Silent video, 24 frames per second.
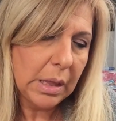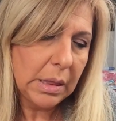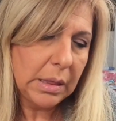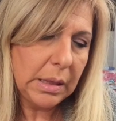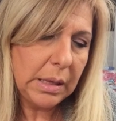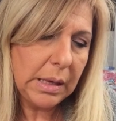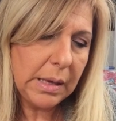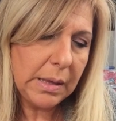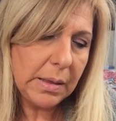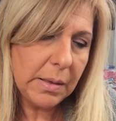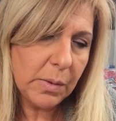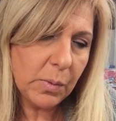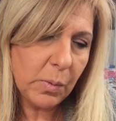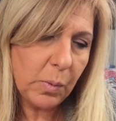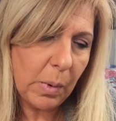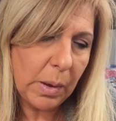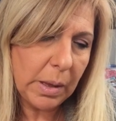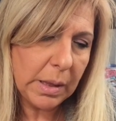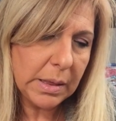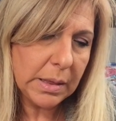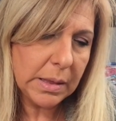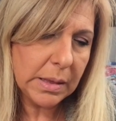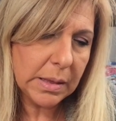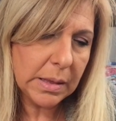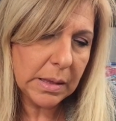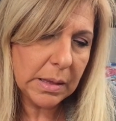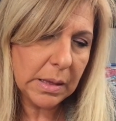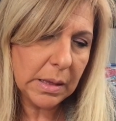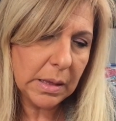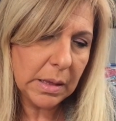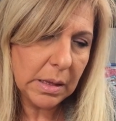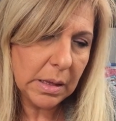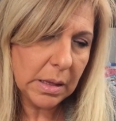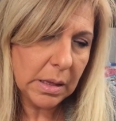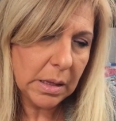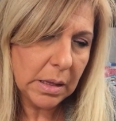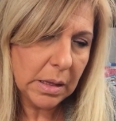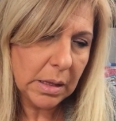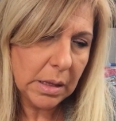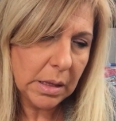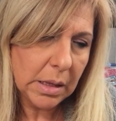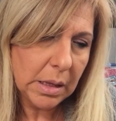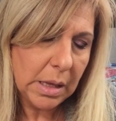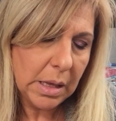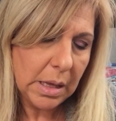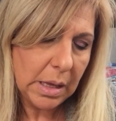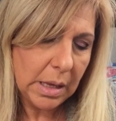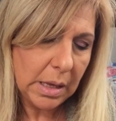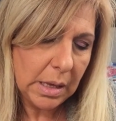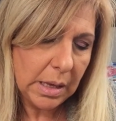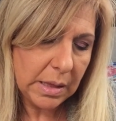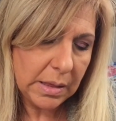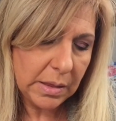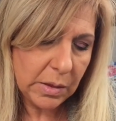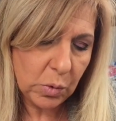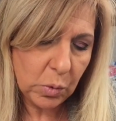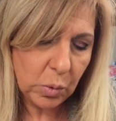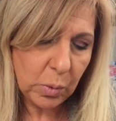These ones, it's